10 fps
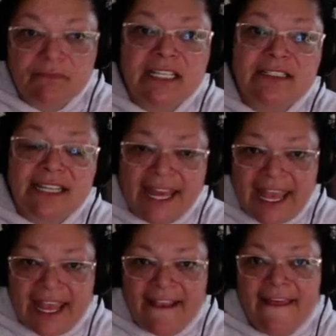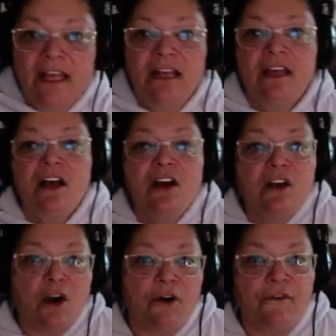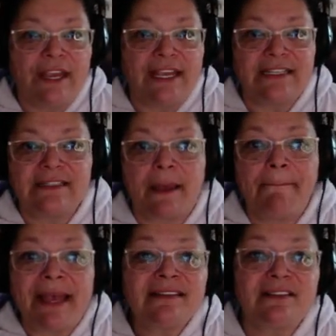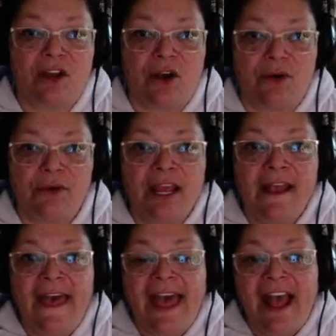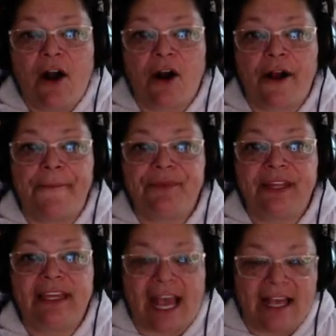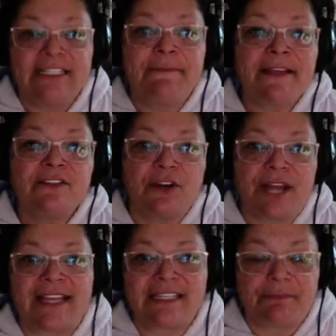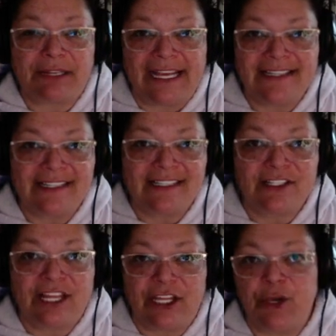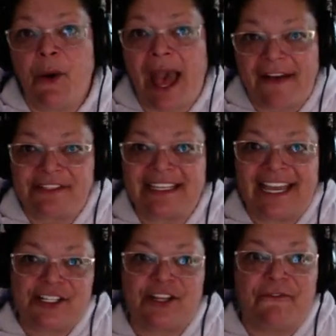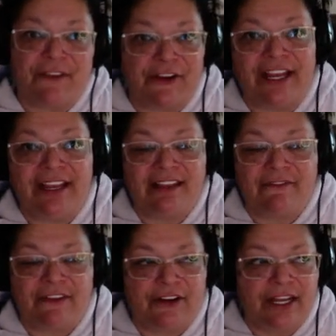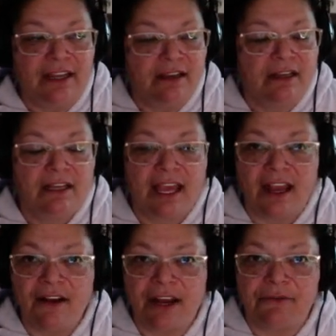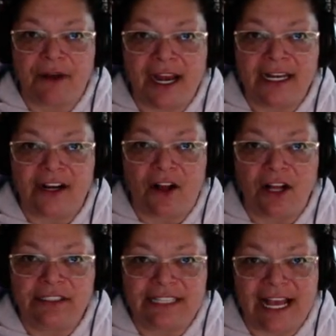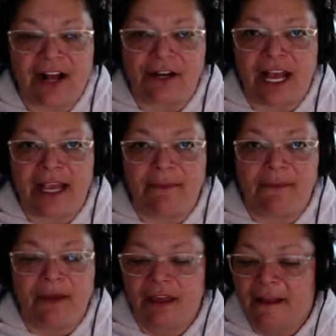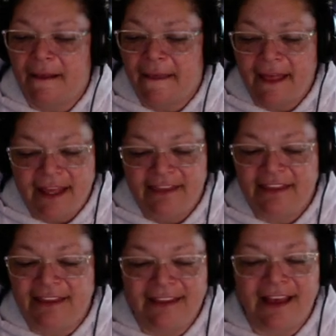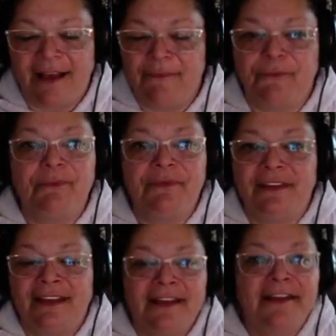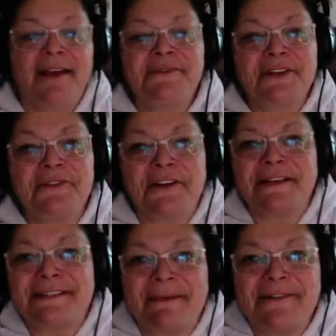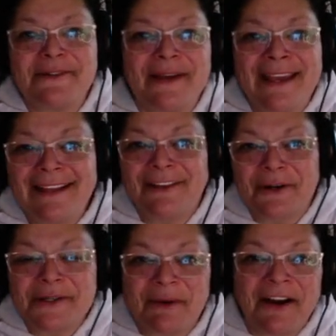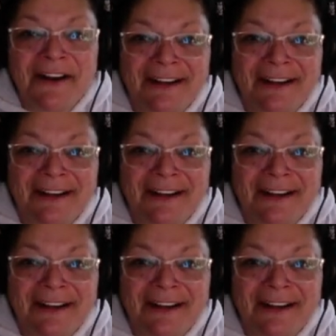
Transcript: Today, Cobh is best known, or yeah, it's best known as the place that you have to catch the ferry. The ferry, Aaron, write it all down. I am, I'm, I'm so nervous about doing Laura's part.